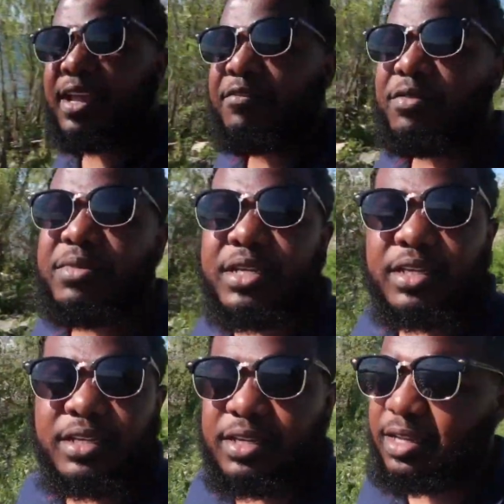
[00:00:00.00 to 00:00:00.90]
time for
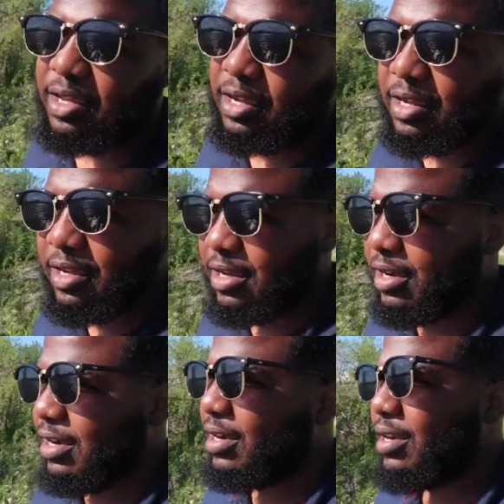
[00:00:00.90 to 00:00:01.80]
me
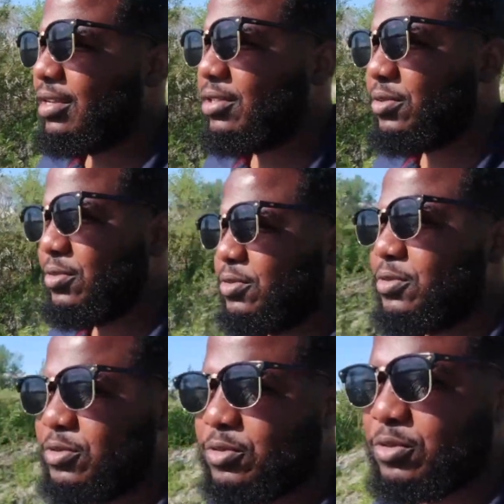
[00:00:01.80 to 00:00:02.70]
uh, to,
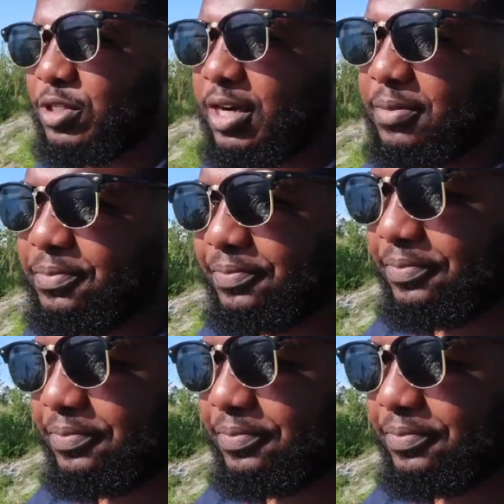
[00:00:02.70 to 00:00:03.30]
to um,